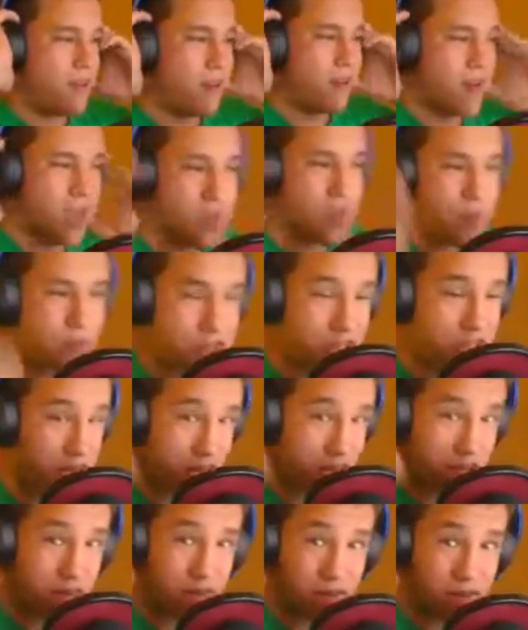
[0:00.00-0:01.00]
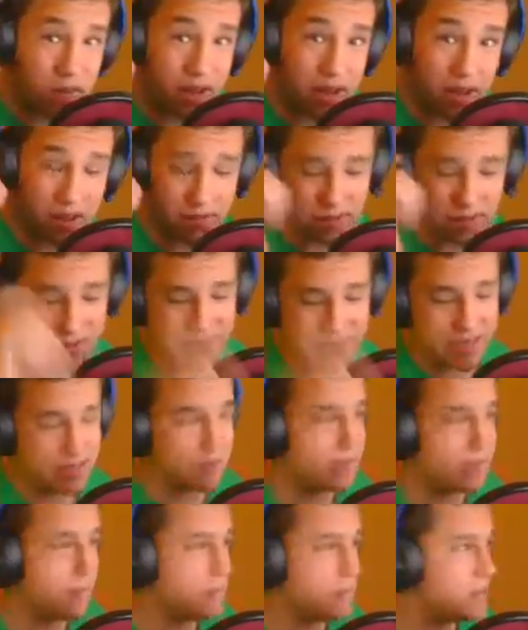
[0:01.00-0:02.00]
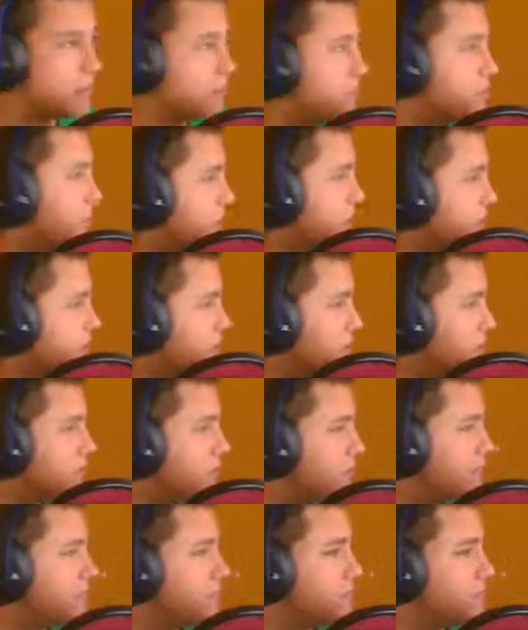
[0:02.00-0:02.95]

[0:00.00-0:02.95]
Okay, I'm actually hearing it in my headphones now. That was actually pretty cool.